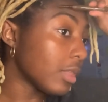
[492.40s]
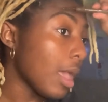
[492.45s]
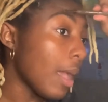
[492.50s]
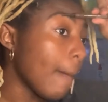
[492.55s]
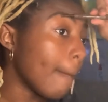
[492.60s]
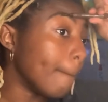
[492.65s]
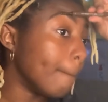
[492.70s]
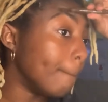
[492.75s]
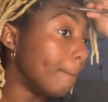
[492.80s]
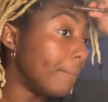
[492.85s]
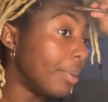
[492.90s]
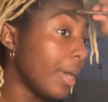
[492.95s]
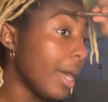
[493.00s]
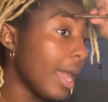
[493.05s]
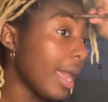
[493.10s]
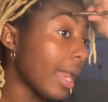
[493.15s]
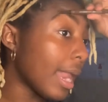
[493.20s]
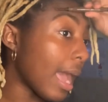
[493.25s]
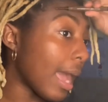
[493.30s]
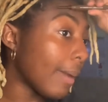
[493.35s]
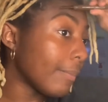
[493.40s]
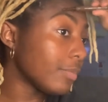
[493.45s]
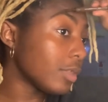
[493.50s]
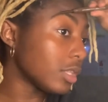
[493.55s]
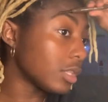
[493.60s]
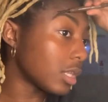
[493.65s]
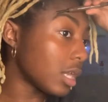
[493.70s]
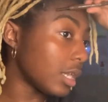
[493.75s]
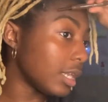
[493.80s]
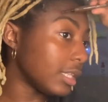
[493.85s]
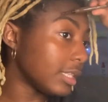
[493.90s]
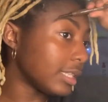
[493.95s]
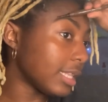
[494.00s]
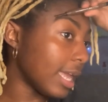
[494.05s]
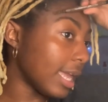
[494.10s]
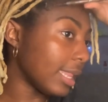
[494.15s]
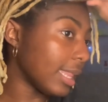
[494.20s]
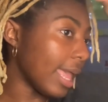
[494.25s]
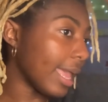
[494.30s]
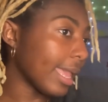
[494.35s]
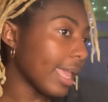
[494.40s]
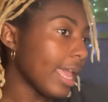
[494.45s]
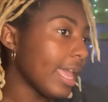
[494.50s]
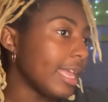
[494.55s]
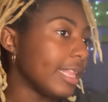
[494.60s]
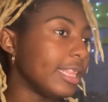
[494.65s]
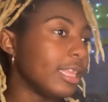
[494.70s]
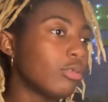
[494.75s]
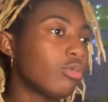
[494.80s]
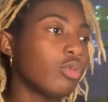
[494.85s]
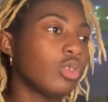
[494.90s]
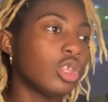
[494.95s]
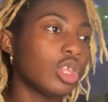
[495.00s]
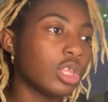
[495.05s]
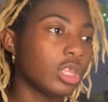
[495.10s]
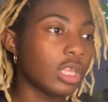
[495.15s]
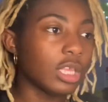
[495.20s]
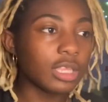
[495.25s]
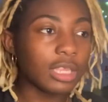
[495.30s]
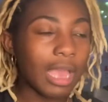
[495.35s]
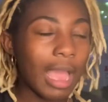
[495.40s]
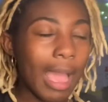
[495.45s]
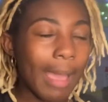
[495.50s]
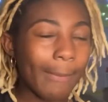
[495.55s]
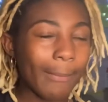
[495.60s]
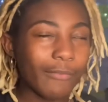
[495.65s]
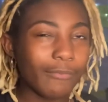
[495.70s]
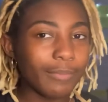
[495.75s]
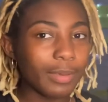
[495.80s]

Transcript: but I'm just gonna say, like, this was just a time of me,